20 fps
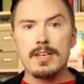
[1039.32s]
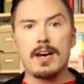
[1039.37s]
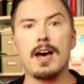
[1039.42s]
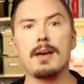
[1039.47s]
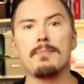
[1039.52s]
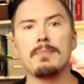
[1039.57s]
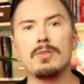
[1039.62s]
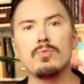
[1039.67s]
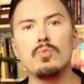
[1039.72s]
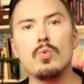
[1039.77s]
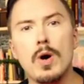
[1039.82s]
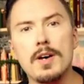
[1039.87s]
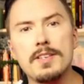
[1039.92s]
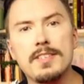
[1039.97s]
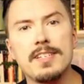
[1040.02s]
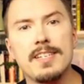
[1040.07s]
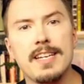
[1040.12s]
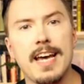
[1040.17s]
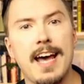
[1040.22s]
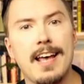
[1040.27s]
time, it
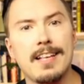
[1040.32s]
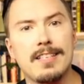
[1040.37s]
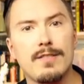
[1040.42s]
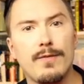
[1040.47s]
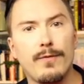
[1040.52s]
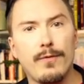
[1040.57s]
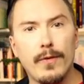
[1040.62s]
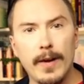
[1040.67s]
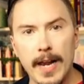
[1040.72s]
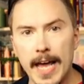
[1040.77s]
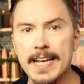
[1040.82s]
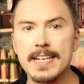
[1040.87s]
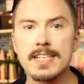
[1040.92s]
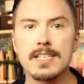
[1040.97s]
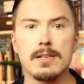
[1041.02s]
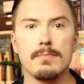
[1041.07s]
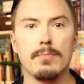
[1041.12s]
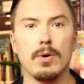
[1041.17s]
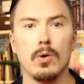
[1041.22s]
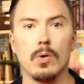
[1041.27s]
wasn't as
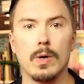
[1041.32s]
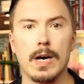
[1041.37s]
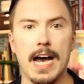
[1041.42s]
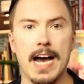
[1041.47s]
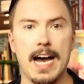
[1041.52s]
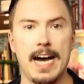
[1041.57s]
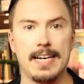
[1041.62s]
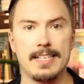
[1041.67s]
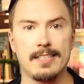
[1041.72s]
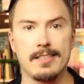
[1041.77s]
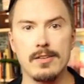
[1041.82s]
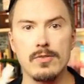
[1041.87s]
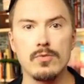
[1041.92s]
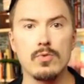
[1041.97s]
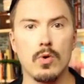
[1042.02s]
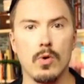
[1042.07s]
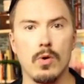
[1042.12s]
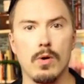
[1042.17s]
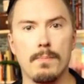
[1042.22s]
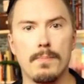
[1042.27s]
flexible as
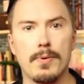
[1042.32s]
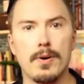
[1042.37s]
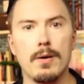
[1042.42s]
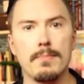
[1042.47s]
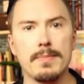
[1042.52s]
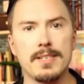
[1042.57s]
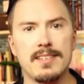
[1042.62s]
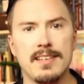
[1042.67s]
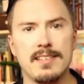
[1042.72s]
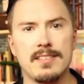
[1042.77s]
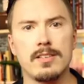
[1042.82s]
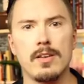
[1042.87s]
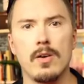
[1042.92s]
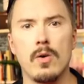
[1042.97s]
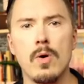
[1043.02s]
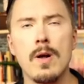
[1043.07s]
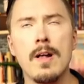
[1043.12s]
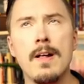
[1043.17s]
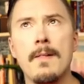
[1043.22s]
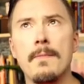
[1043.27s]
raw promises,
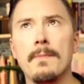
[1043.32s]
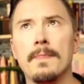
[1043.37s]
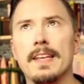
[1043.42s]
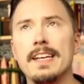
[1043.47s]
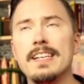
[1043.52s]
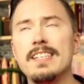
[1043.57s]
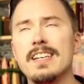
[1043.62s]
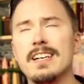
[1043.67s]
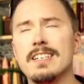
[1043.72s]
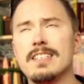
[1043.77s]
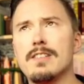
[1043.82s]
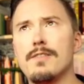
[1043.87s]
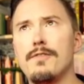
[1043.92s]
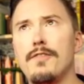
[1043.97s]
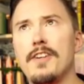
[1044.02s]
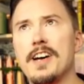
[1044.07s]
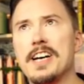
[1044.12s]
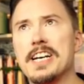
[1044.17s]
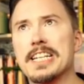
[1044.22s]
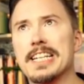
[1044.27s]
so it just
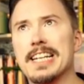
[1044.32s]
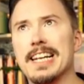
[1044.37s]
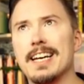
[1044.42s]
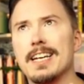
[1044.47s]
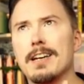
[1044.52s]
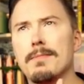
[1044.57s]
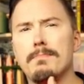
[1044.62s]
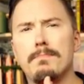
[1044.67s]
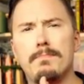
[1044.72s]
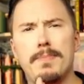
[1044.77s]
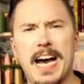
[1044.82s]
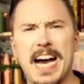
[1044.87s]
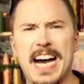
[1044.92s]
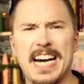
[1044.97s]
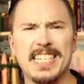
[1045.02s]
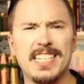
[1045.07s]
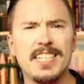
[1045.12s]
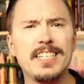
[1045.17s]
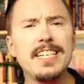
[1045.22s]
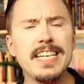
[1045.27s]
felt like a
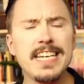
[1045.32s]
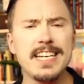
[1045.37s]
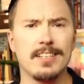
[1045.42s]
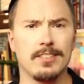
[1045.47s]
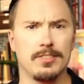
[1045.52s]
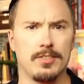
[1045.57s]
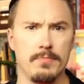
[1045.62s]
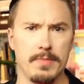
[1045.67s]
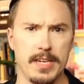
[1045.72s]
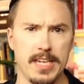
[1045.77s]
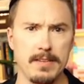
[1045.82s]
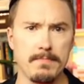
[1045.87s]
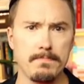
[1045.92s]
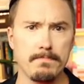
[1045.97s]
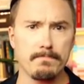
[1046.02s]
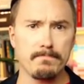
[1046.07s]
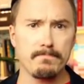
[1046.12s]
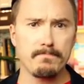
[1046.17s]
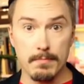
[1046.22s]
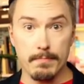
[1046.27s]
bad deal to me.
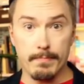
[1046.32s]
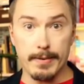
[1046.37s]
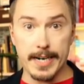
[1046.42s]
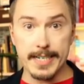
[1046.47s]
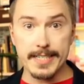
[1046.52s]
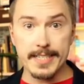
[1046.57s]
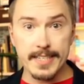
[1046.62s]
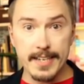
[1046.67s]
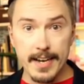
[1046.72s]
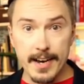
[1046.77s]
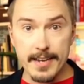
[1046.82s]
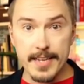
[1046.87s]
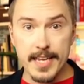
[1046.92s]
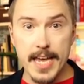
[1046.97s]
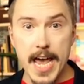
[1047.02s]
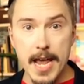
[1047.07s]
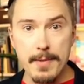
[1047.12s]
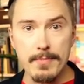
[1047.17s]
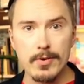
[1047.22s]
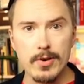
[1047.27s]
But I
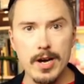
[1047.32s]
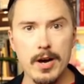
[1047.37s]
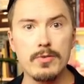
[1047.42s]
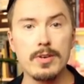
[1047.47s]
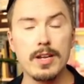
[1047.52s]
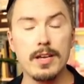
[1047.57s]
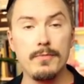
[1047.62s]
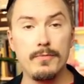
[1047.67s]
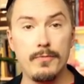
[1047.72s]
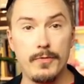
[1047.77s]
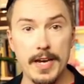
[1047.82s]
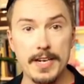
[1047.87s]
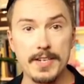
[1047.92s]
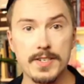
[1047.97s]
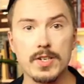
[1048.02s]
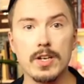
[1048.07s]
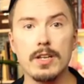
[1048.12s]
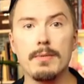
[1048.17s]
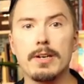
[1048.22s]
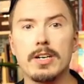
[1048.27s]
came around
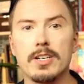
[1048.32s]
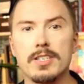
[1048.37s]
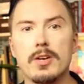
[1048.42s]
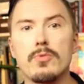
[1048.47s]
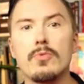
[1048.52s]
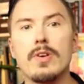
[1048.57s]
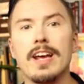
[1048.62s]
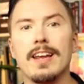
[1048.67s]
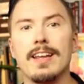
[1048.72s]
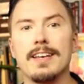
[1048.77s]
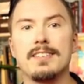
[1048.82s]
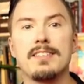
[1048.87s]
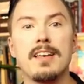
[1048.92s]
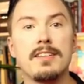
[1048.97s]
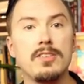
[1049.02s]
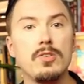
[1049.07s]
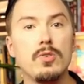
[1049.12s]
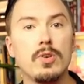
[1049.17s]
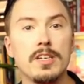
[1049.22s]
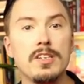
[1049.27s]
eventually because I realized
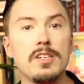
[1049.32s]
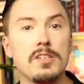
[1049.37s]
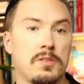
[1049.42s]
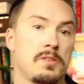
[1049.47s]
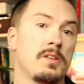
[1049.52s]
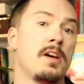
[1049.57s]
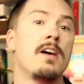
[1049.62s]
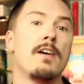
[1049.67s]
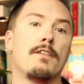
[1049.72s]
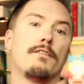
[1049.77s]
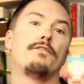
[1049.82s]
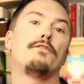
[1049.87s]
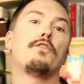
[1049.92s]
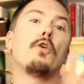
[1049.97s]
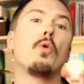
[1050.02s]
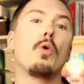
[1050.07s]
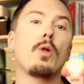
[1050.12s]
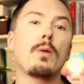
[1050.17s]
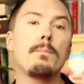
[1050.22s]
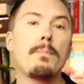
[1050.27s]
that you can just
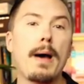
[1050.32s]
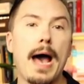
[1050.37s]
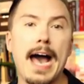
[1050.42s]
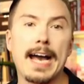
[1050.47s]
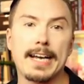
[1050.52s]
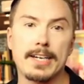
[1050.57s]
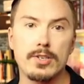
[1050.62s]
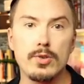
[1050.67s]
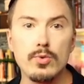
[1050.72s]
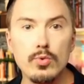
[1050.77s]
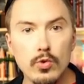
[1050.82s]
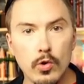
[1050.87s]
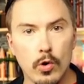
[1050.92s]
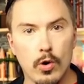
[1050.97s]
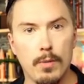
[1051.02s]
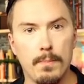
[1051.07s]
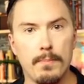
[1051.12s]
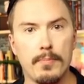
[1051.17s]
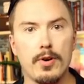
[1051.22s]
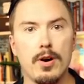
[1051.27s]
fall back to
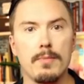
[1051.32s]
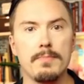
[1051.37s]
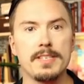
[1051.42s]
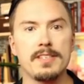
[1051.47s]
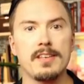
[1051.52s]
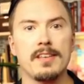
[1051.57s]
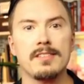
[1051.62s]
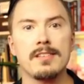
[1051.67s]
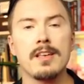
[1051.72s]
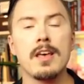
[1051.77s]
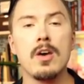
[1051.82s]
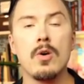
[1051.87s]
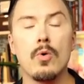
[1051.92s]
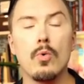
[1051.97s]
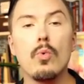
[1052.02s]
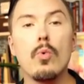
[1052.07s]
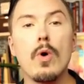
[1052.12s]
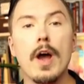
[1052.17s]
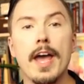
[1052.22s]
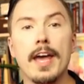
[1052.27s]
raw promises
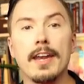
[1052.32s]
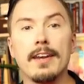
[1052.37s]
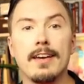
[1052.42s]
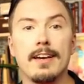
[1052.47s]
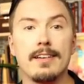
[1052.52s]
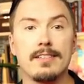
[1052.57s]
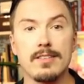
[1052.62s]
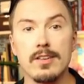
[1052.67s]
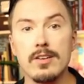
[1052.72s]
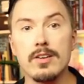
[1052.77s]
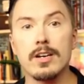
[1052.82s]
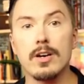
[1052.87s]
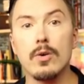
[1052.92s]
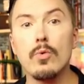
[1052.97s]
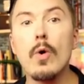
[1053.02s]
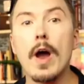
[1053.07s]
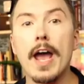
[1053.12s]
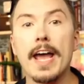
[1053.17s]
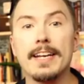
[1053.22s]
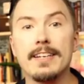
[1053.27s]
when async
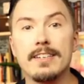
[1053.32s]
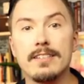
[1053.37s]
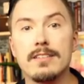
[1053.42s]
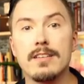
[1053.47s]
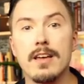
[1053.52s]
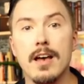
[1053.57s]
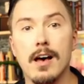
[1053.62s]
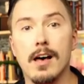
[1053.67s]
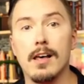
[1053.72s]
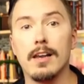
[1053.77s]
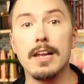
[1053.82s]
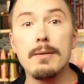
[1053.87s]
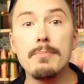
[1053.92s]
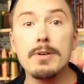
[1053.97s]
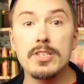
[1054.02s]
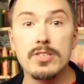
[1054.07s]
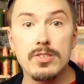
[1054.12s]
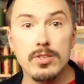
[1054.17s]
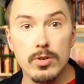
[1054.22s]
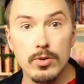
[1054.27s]
await
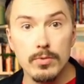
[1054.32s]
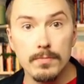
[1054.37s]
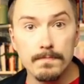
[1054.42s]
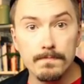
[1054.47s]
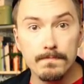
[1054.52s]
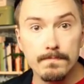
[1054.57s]
limits you.